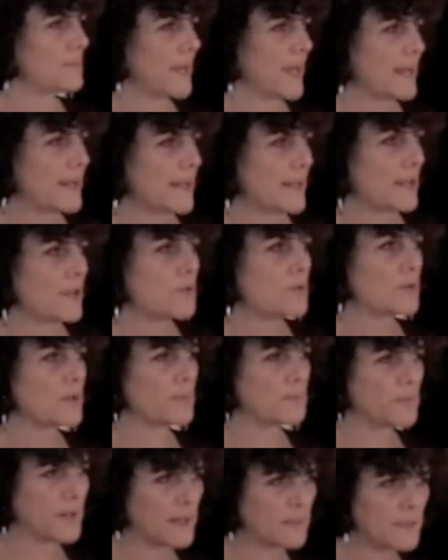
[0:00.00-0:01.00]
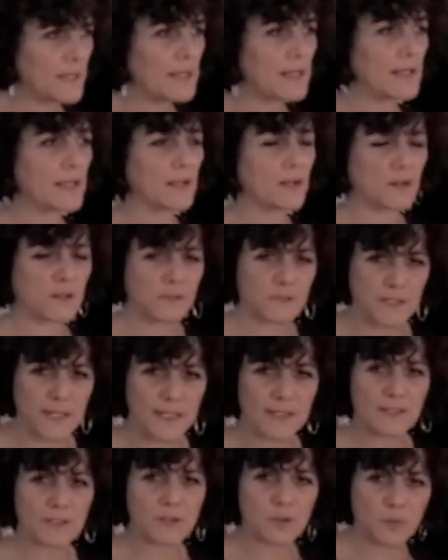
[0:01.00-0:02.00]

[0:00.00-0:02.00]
painting you can permanently correct,